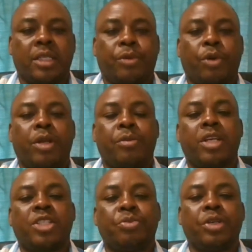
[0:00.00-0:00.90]
The problem
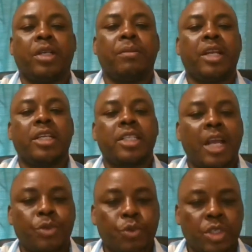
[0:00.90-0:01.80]
has been many
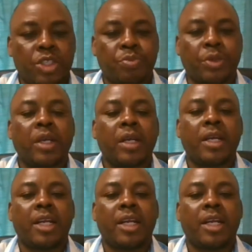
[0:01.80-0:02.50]
times we speak